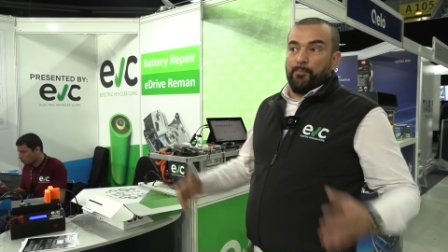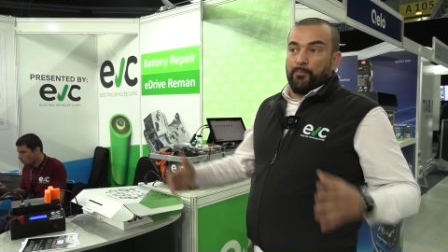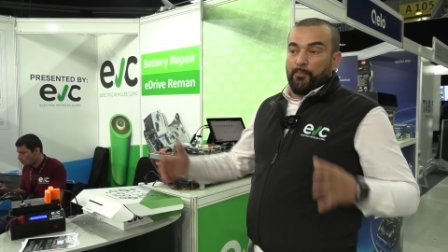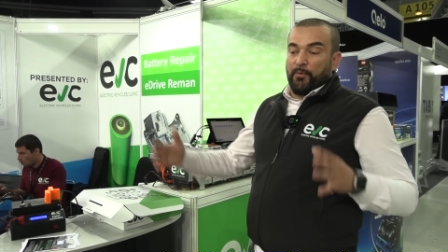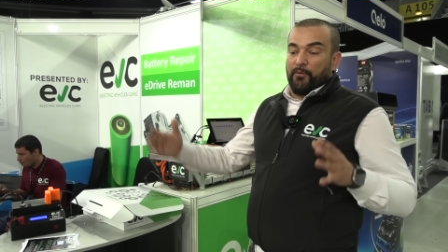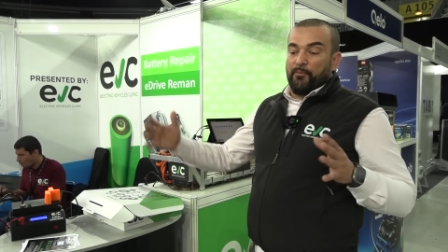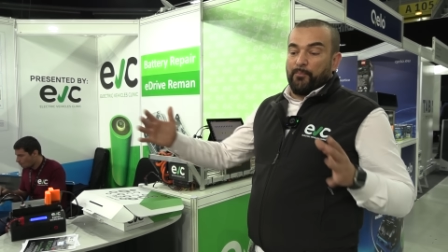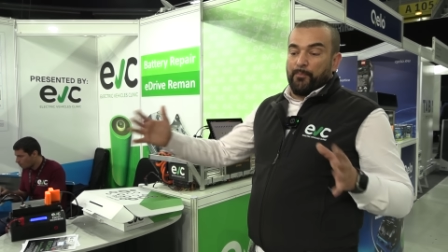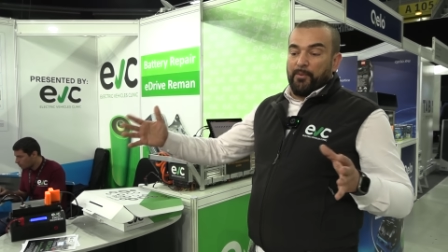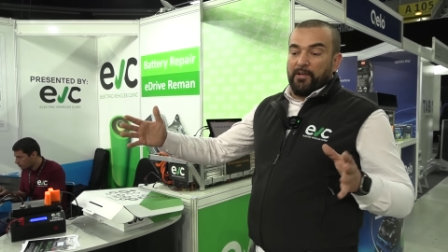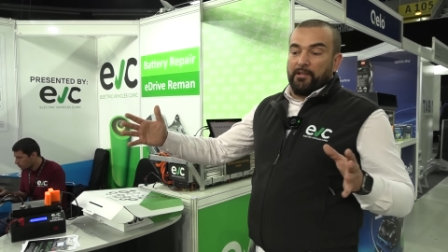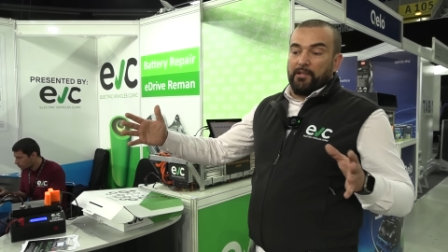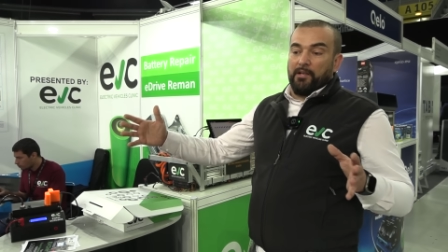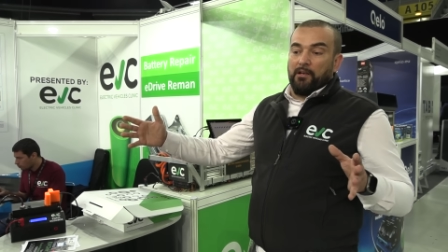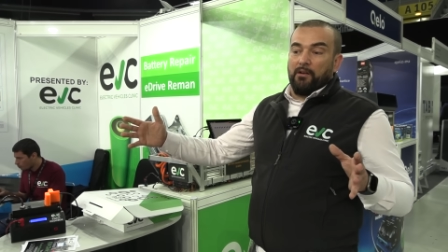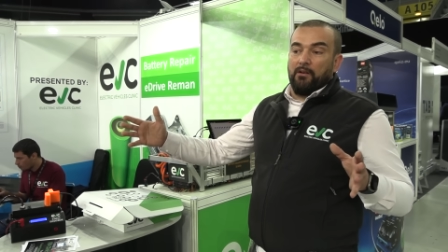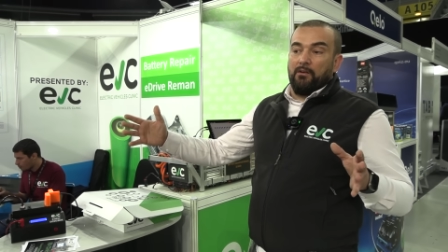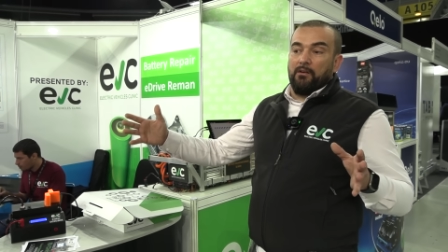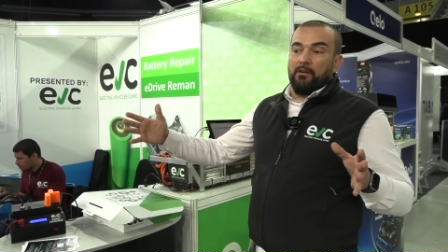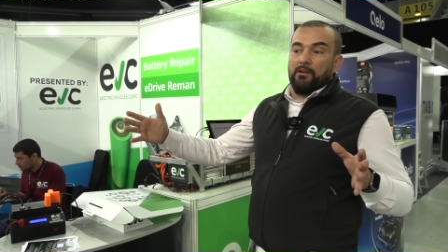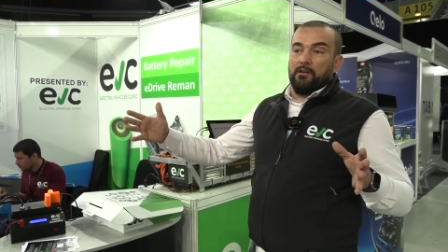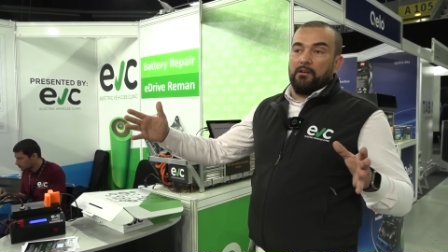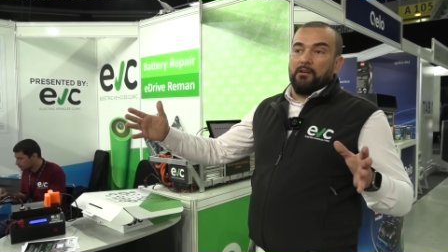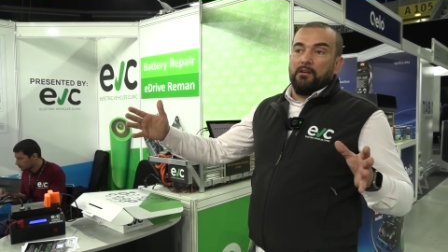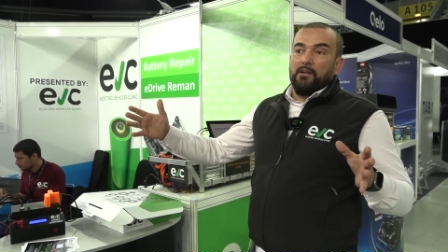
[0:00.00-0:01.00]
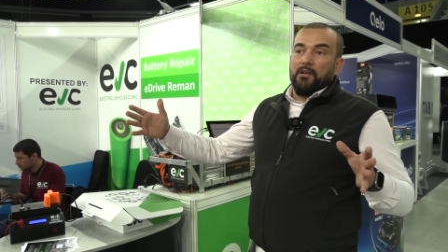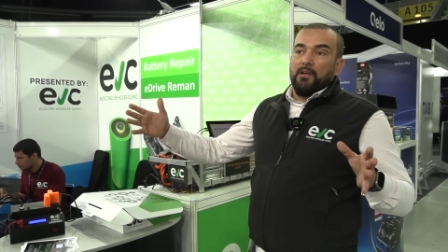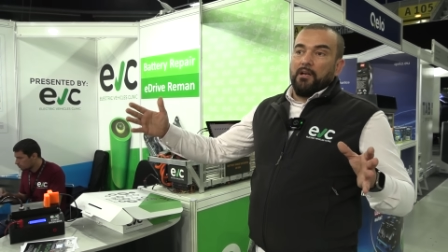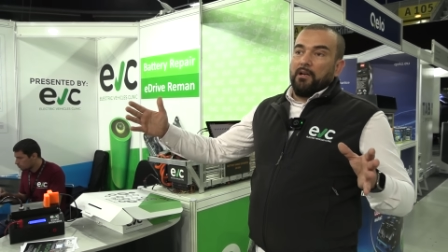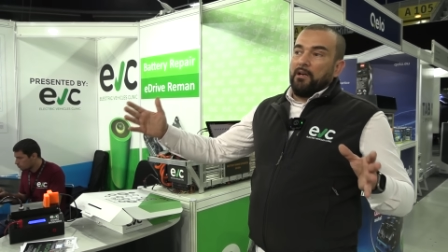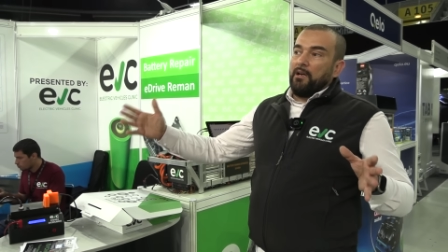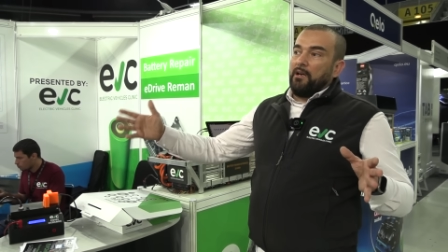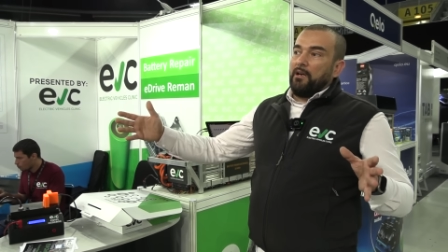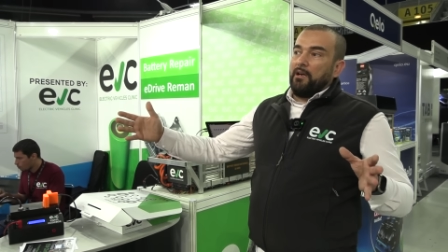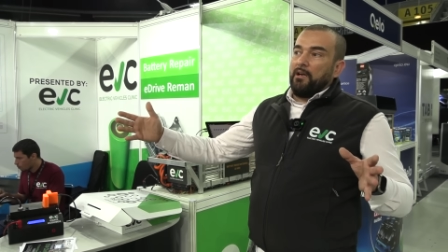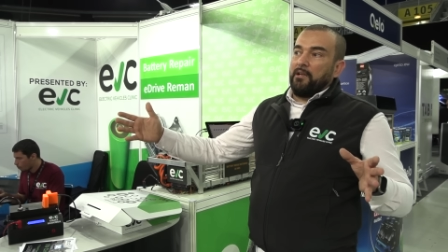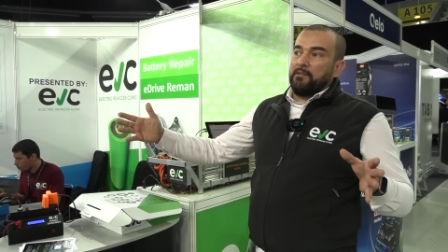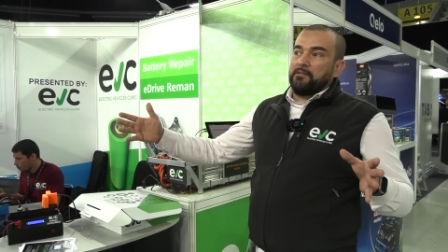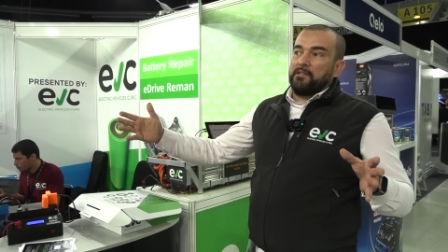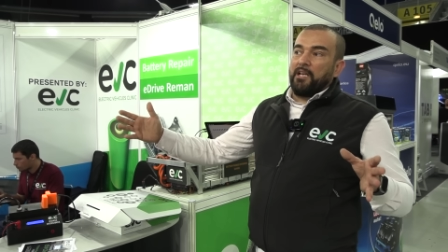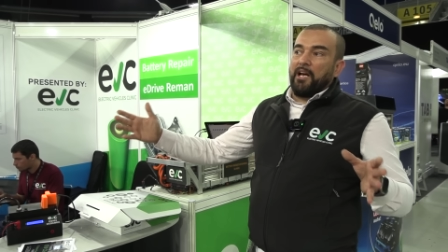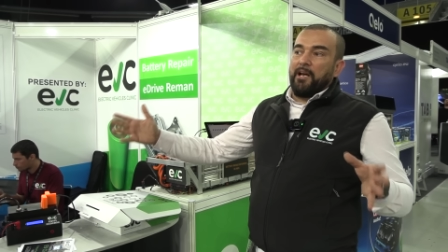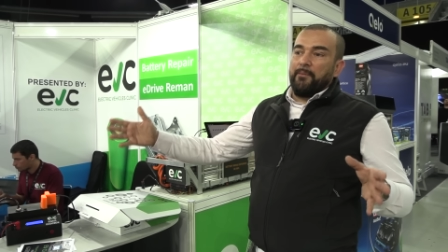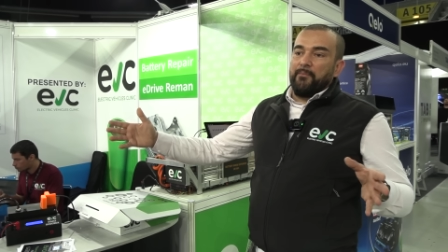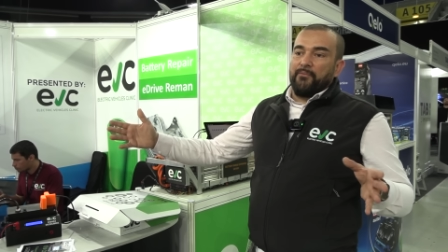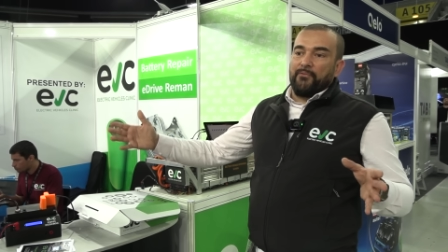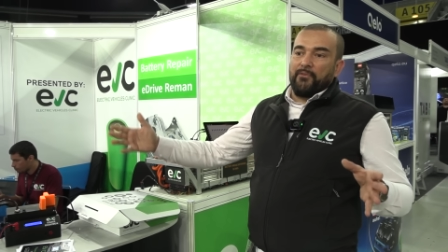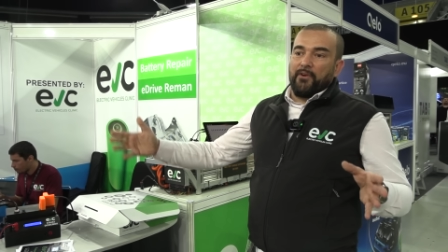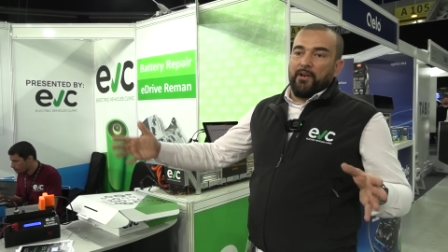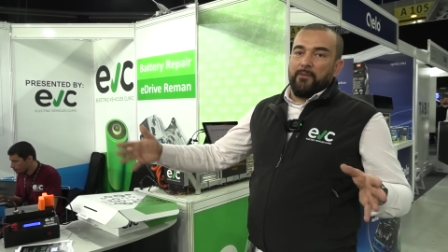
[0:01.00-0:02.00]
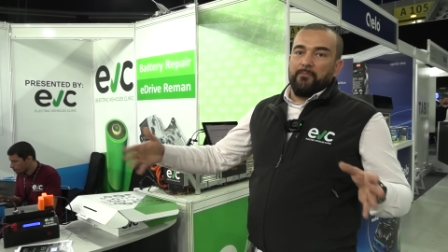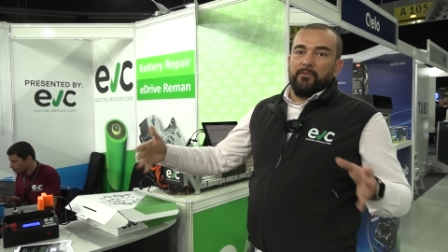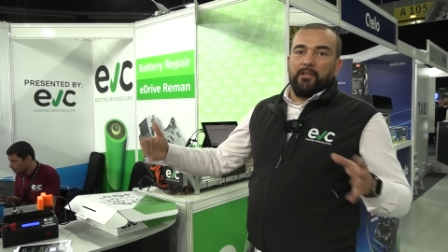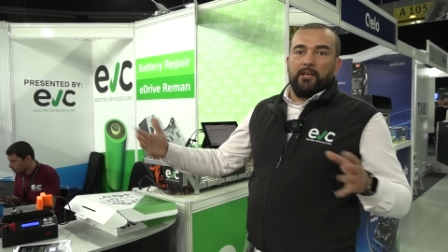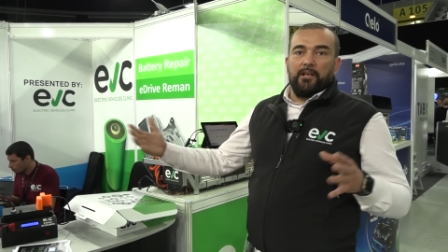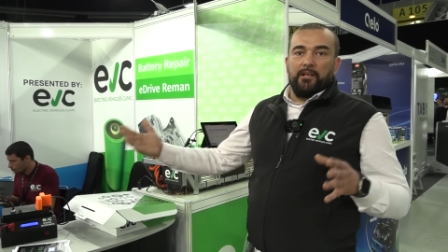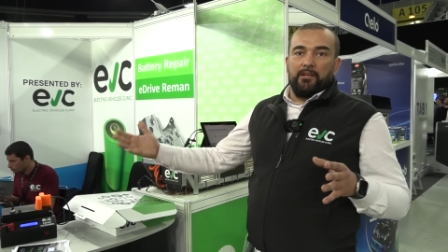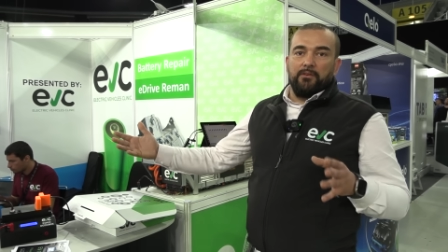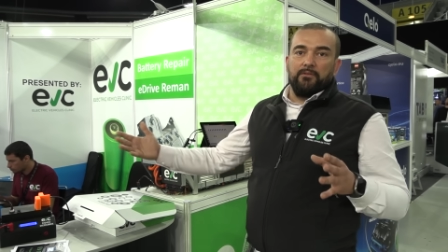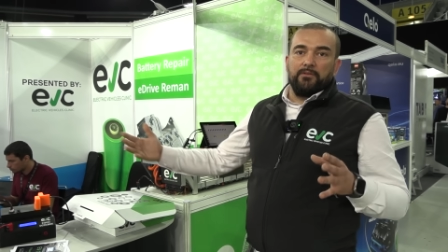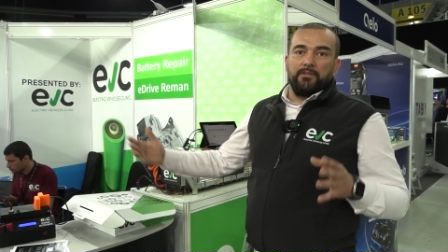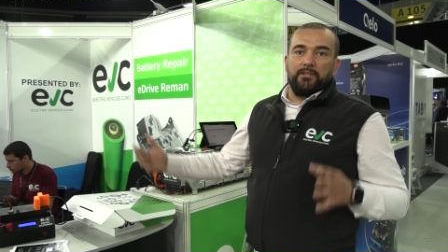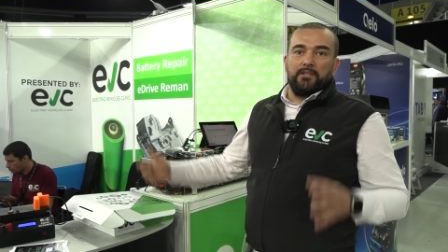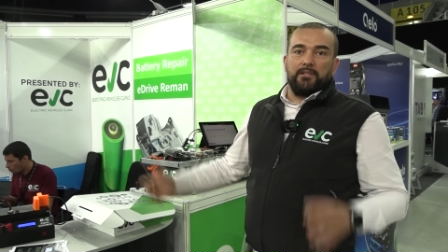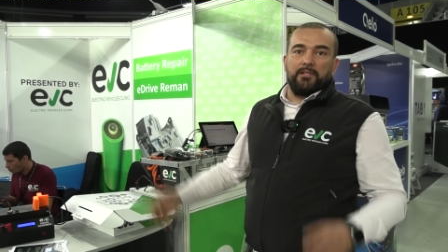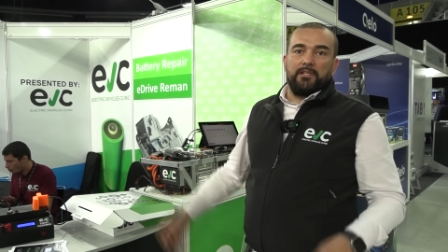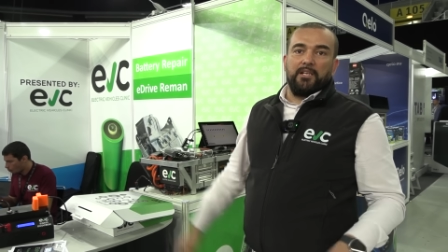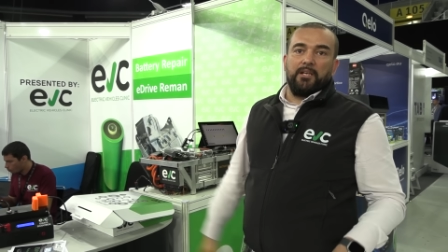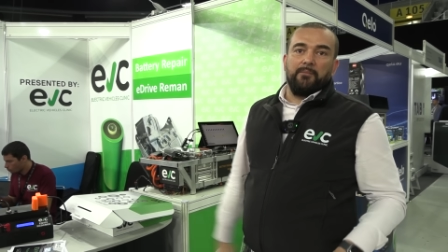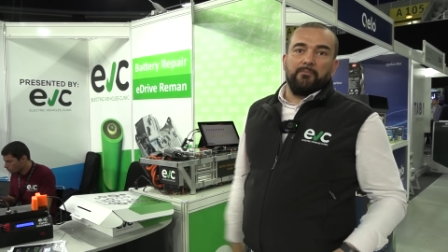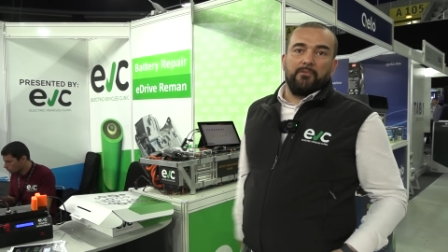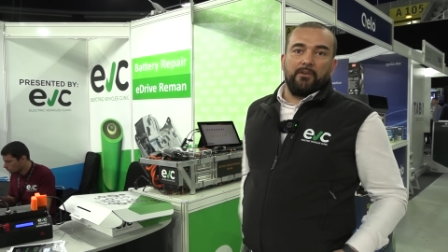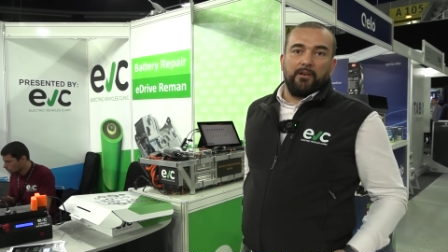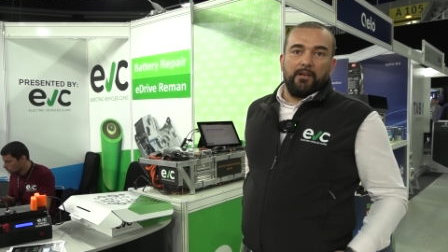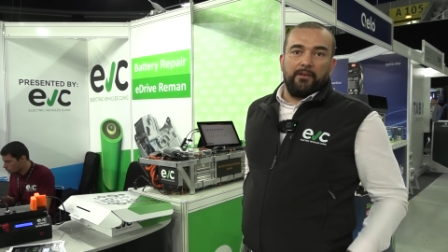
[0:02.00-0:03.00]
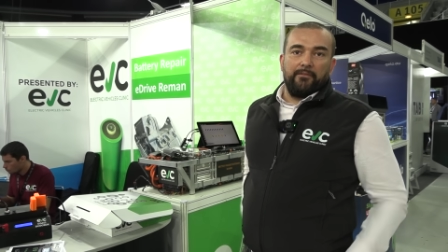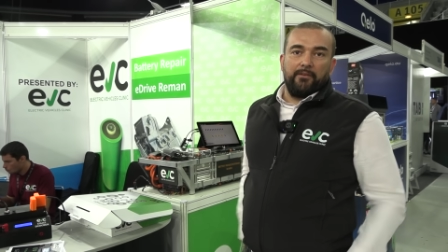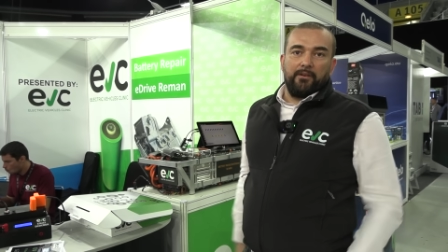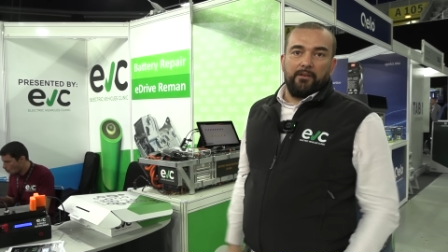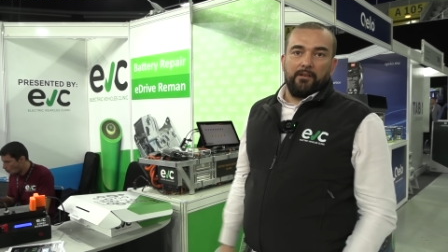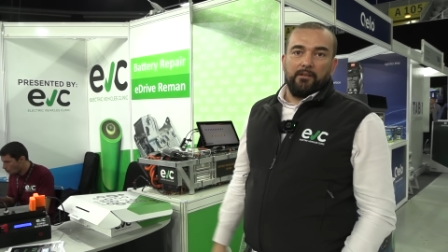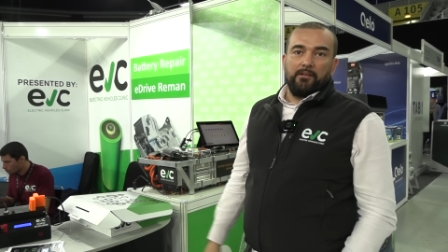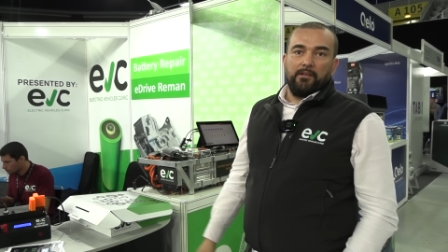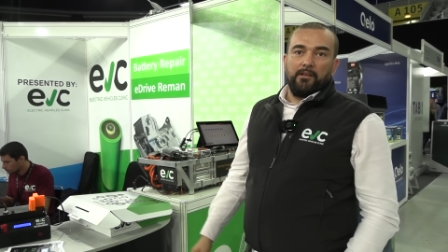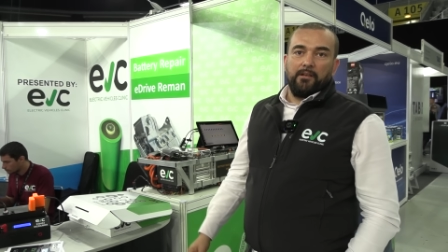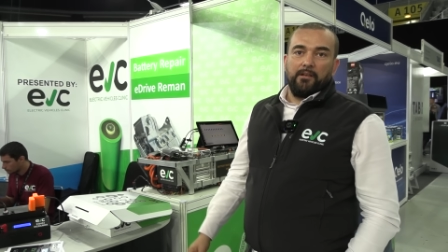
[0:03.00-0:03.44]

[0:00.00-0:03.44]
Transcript: for pretty long uh, time frame, they used the same drive unit.